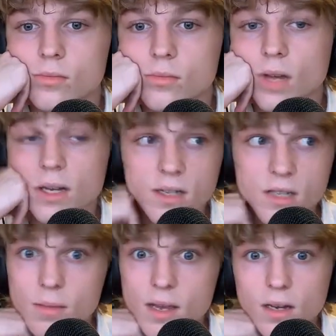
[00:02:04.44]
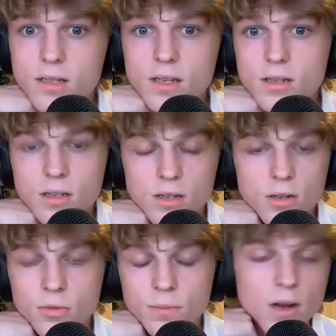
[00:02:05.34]
That doesn't make any sense to
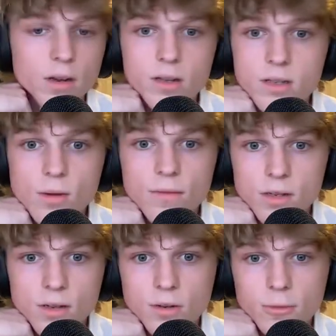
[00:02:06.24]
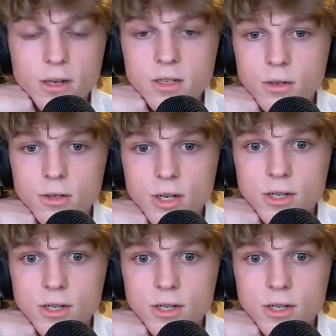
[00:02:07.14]
you, probably because you haven't done your research.